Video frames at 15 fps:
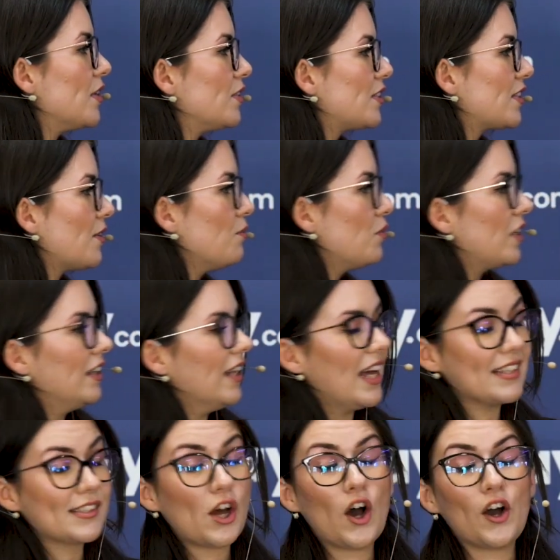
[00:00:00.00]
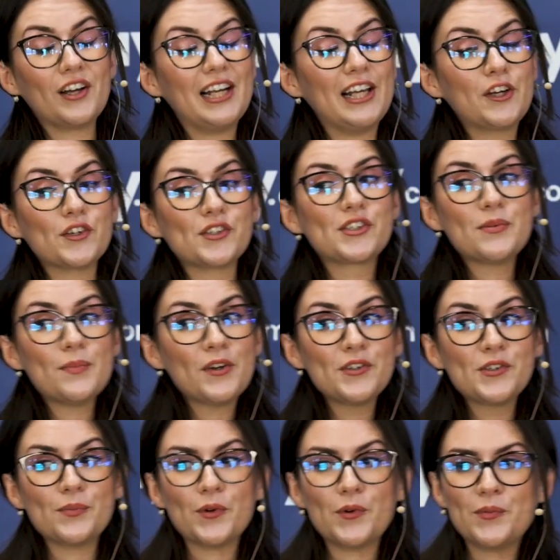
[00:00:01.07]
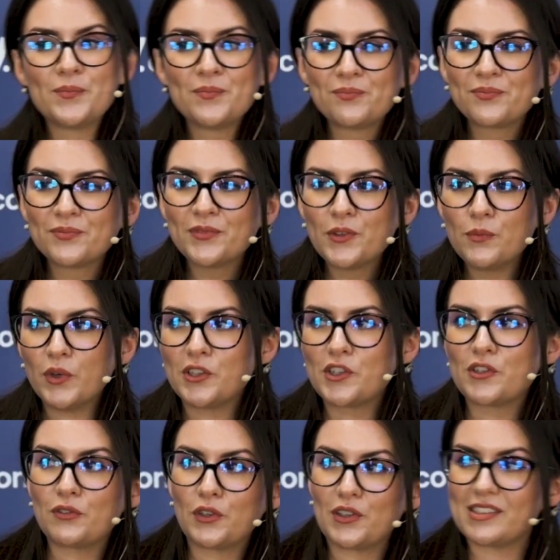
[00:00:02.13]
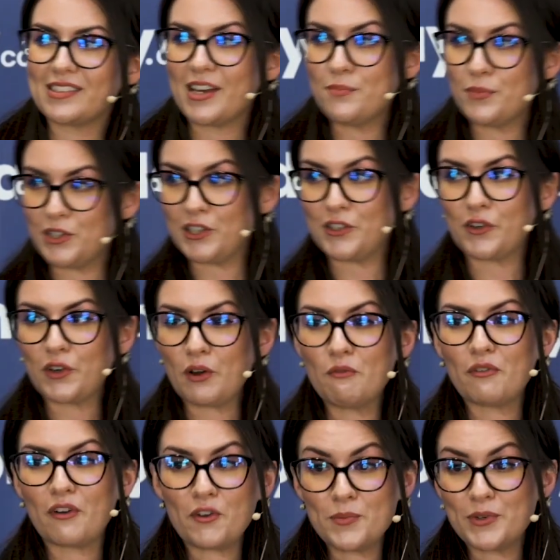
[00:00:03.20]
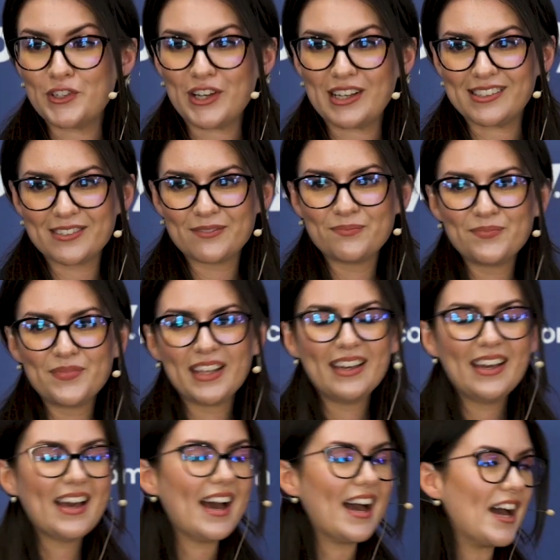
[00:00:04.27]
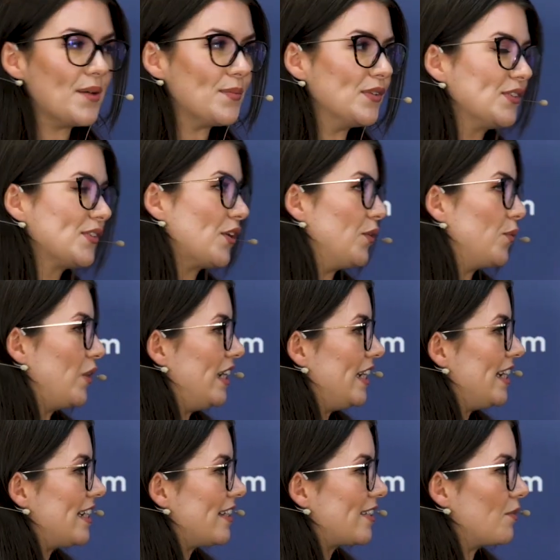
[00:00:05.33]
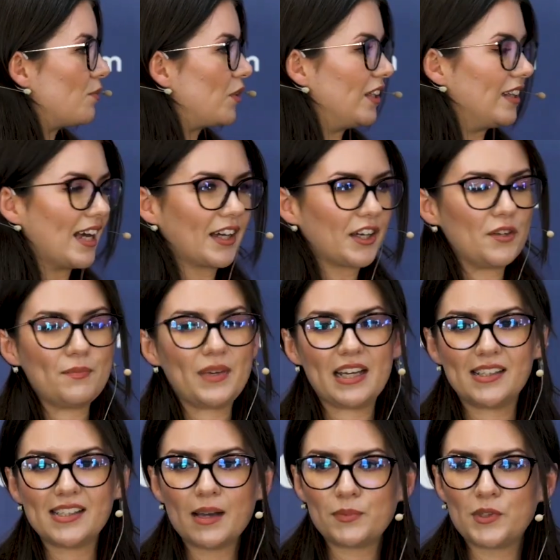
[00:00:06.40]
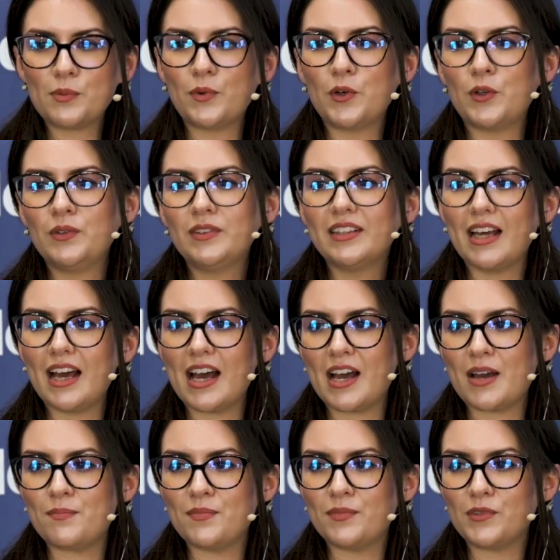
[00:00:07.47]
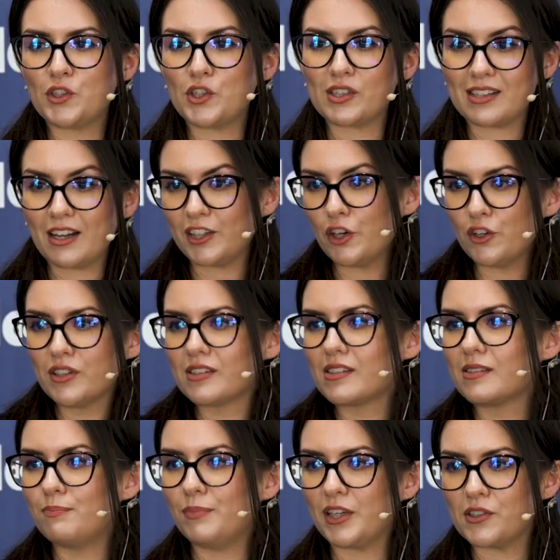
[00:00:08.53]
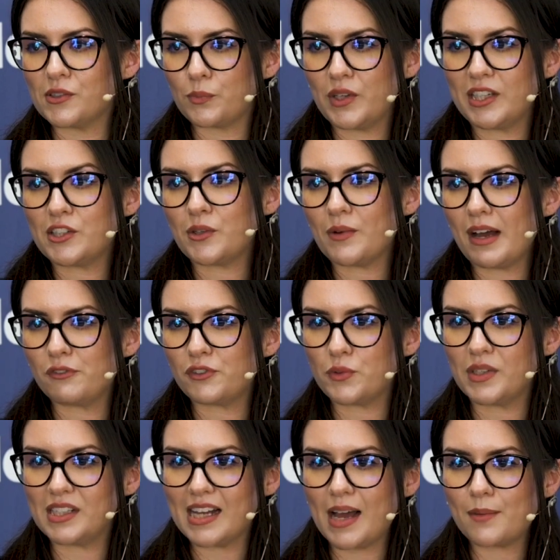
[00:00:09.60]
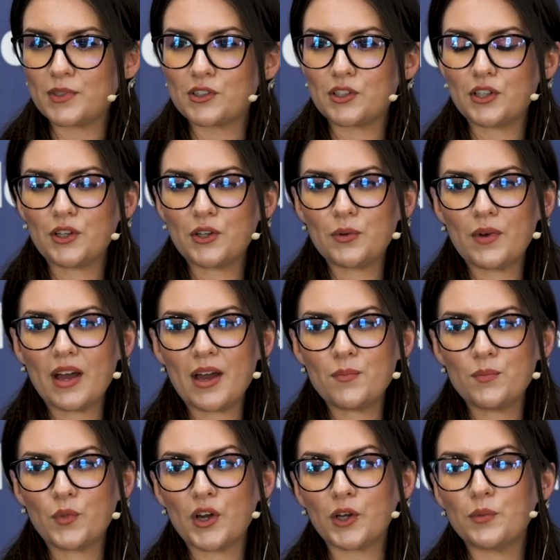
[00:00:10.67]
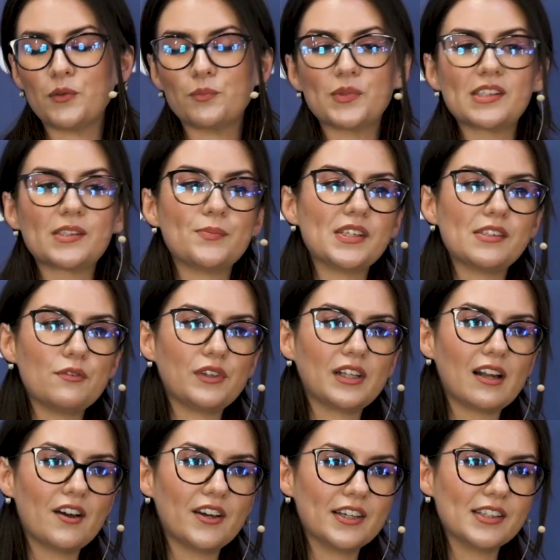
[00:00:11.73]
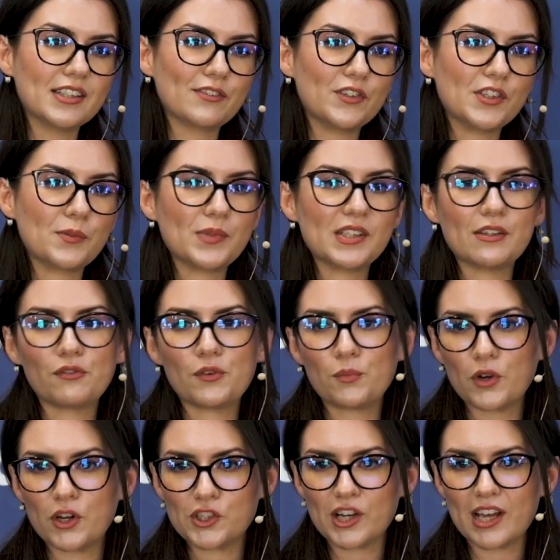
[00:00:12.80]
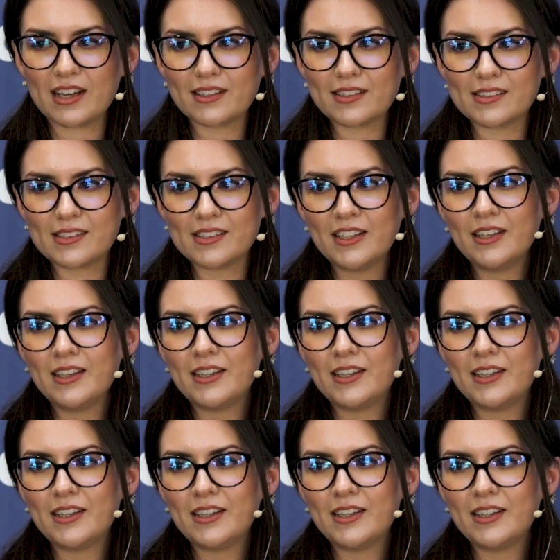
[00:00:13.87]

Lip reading: Something that's highly customizable, which I've got to say monday.com very much is. So we needed something that can be adaptable, just like us, because we do have to adapt to work with specific clients for specific projects.